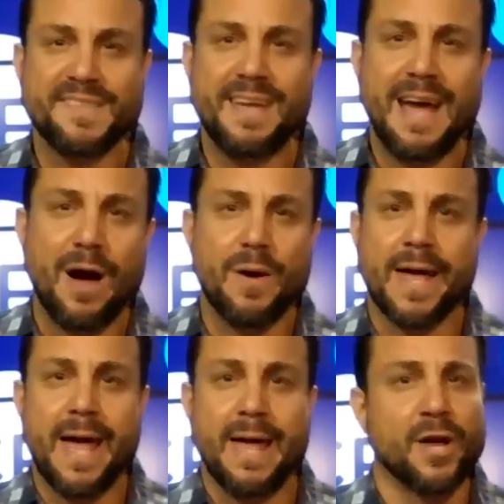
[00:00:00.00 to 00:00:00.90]
see how
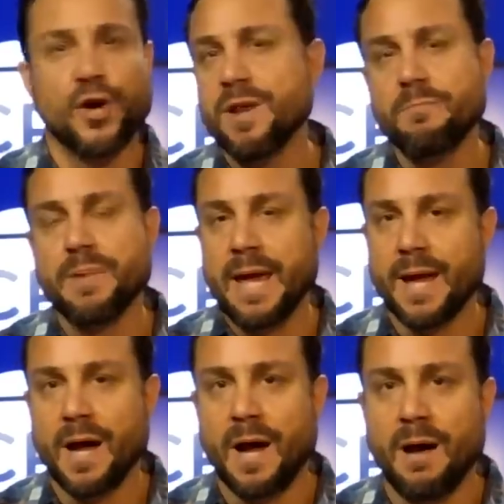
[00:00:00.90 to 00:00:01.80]
it couldn't be.
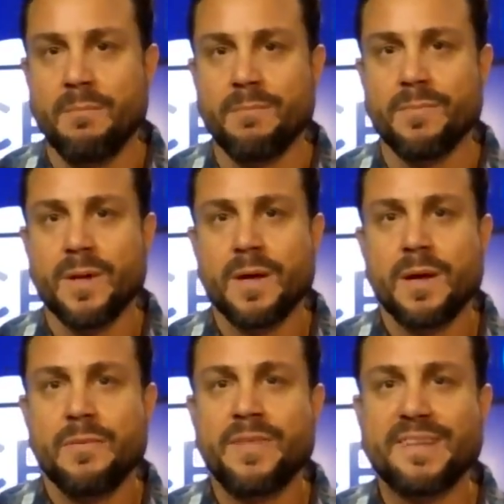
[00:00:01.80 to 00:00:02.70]

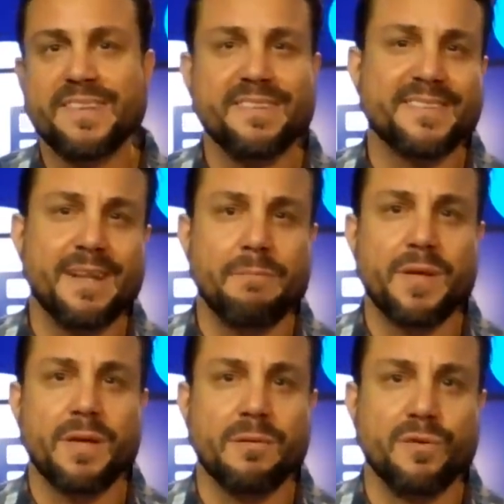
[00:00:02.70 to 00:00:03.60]
This isn't
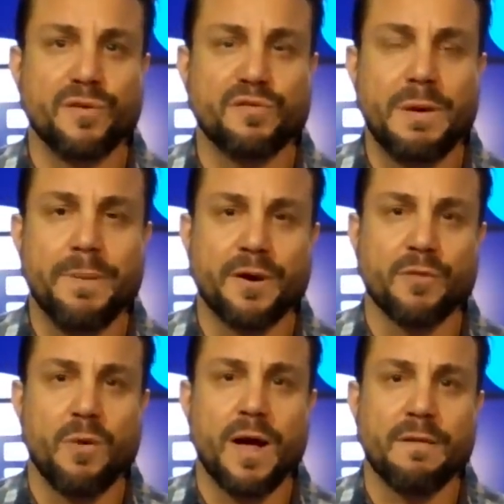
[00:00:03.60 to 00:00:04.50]
something you sweep under the
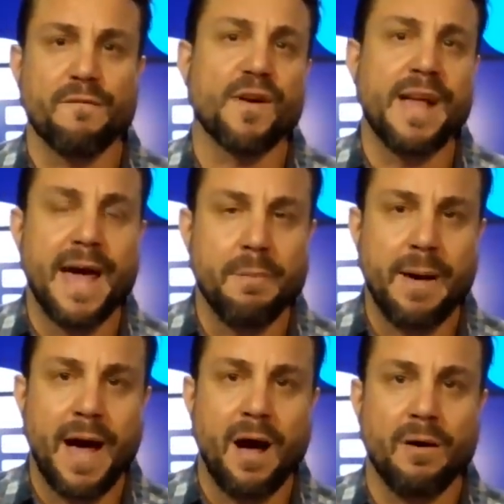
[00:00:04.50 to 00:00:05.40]
rug and forget
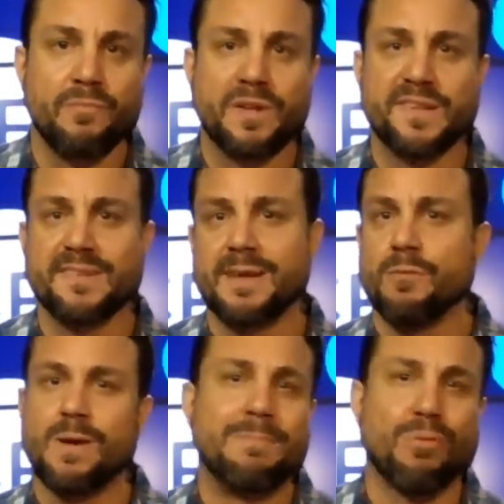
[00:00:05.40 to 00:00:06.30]
about. This isn't a
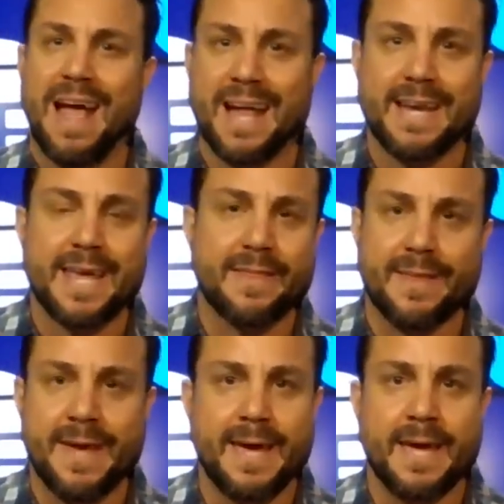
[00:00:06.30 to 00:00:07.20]
rebranding
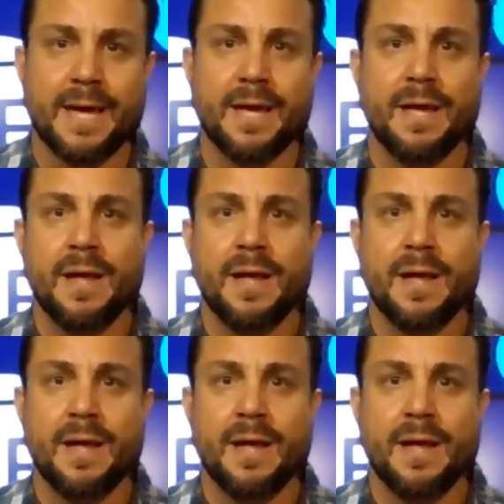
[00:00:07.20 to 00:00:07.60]
thing.